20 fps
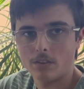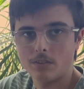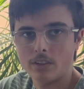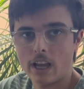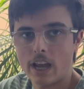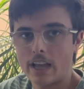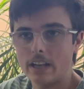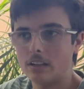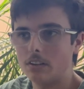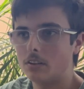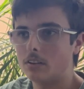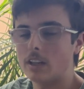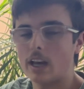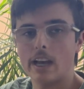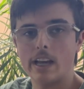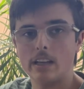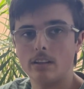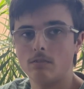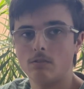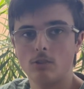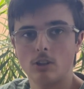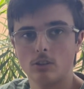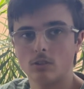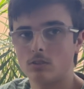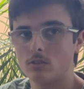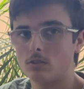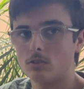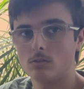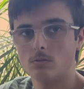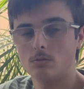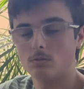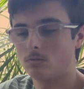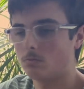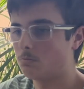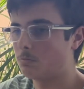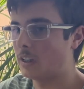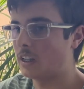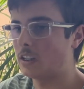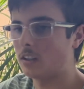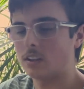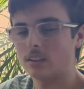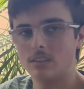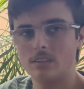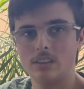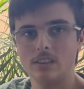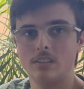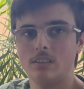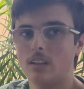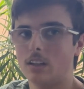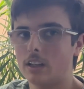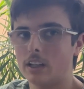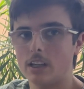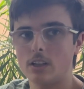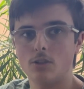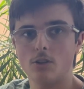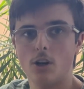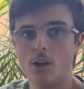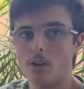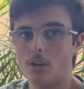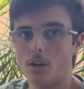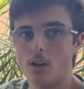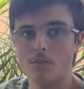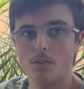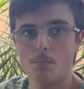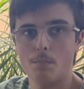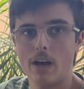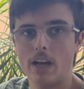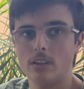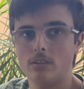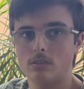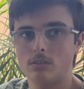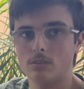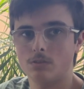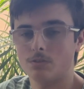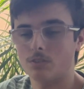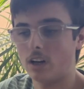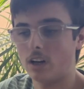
of 10, they've just been consistently turning over batches of